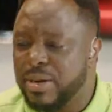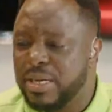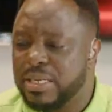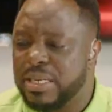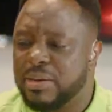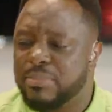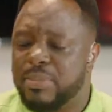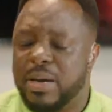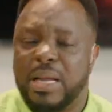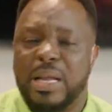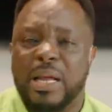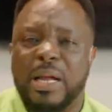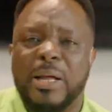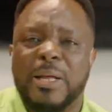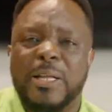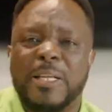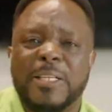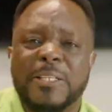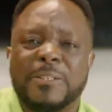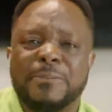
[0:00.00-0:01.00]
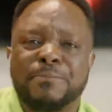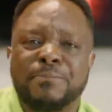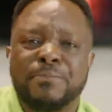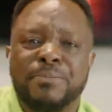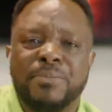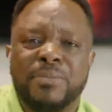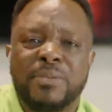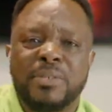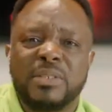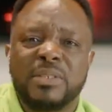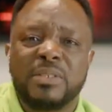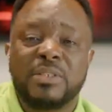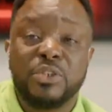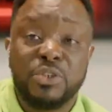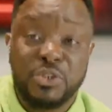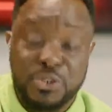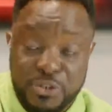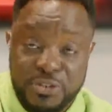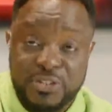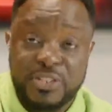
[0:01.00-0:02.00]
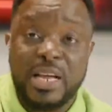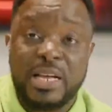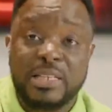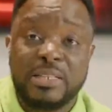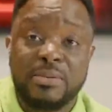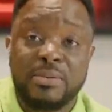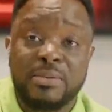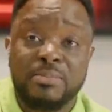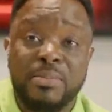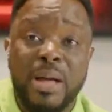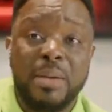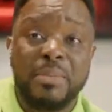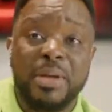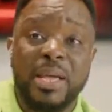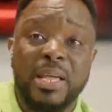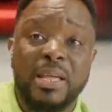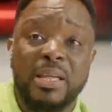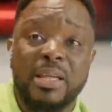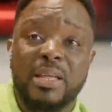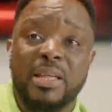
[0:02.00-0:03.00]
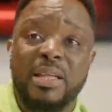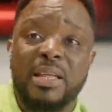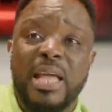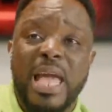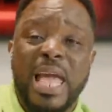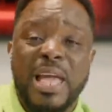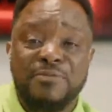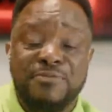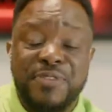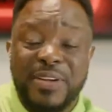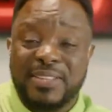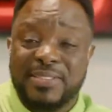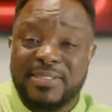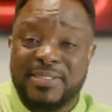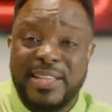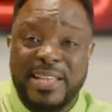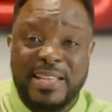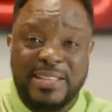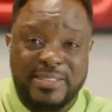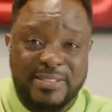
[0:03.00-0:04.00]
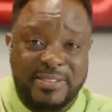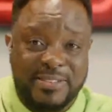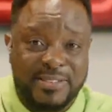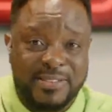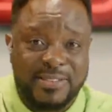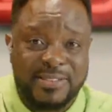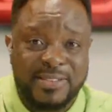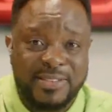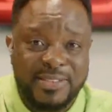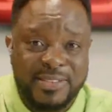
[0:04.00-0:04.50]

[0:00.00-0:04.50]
Wow. Did you see that? Money, ever since.